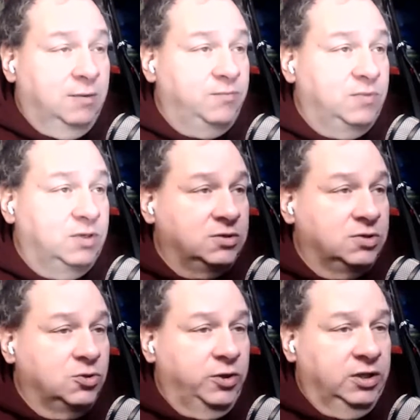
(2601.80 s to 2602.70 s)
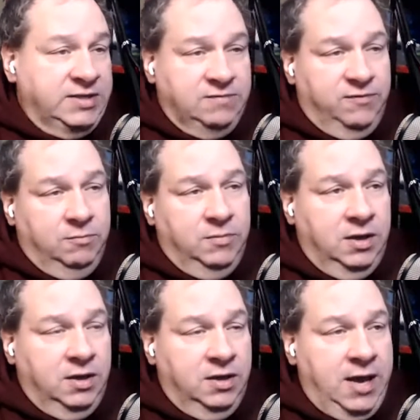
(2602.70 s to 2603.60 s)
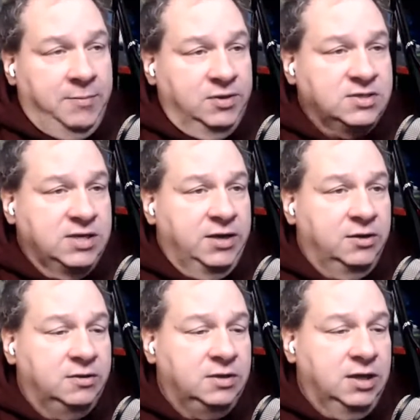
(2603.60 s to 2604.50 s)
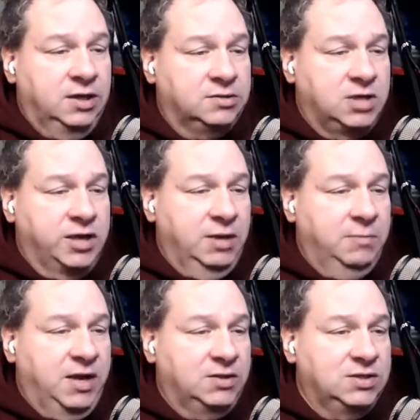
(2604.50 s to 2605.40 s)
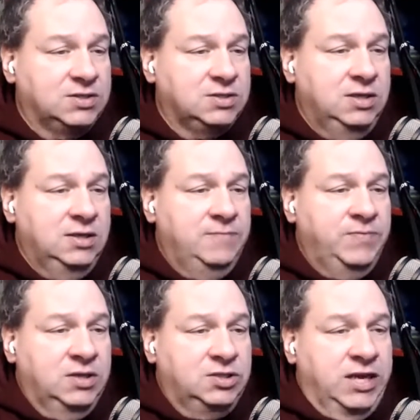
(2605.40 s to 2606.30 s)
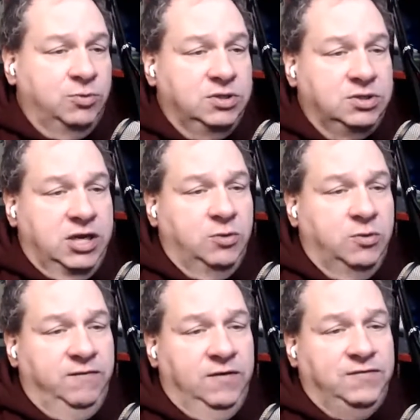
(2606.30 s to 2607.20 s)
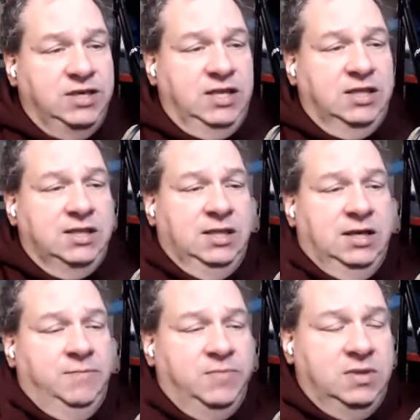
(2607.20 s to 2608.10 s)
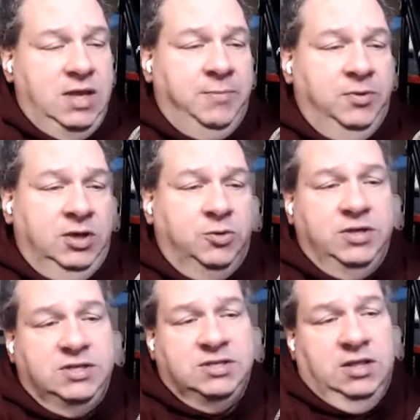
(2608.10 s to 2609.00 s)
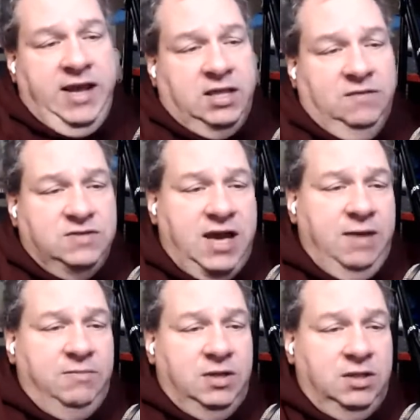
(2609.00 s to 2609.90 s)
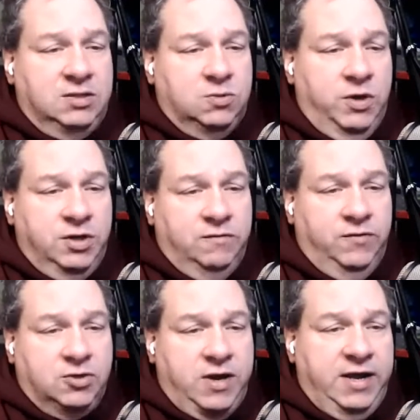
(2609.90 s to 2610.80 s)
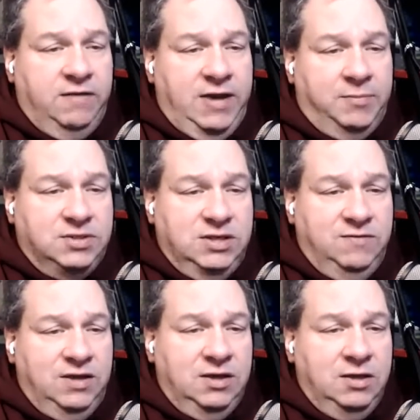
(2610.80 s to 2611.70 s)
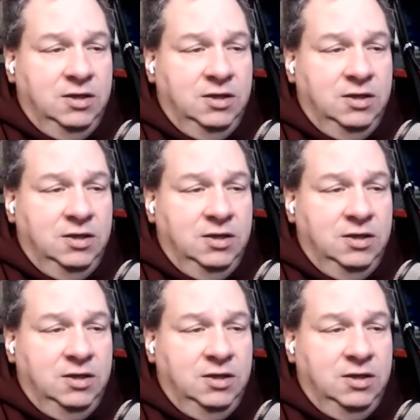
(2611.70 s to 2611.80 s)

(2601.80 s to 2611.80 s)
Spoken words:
There's a story linked from Apple Insider talking about this. January 15th, Apple increased the length of time in its 1-year free trial of Apple TV